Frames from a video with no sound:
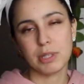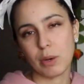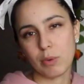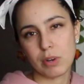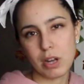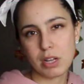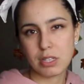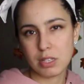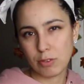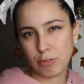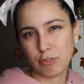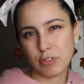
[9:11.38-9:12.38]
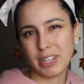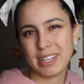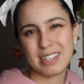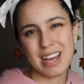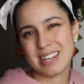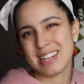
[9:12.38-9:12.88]
mean that we're not still
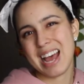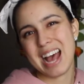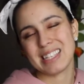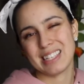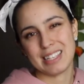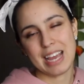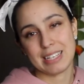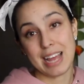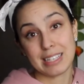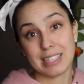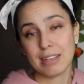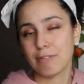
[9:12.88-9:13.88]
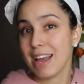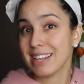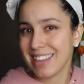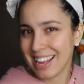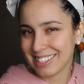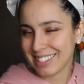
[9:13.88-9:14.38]
freaking
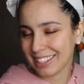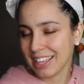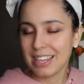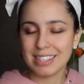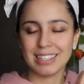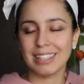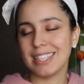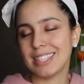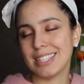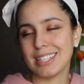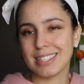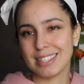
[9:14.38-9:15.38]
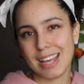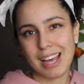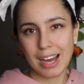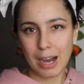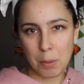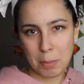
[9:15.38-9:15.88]
fantastic, delicious,
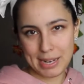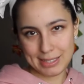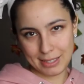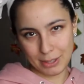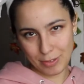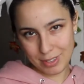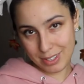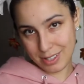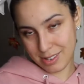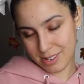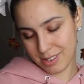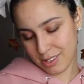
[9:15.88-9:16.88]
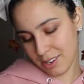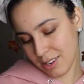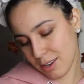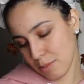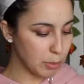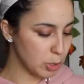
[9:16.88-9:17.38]
amazing on the inside.
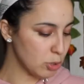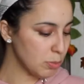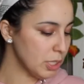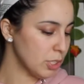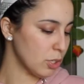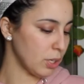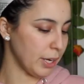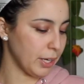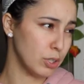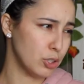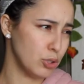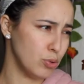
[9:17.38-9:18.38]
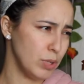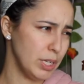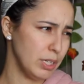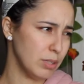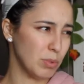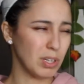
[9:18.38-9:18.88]
I'm assuming these are like a
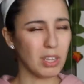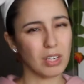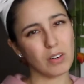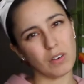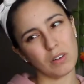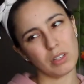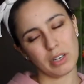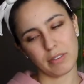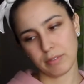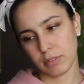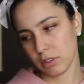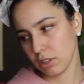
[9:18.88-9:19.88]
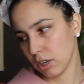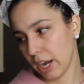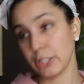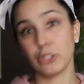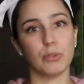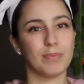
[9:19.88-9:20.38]
chewy, what are they called?
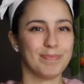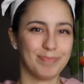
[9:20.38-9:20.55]
Hi-chew.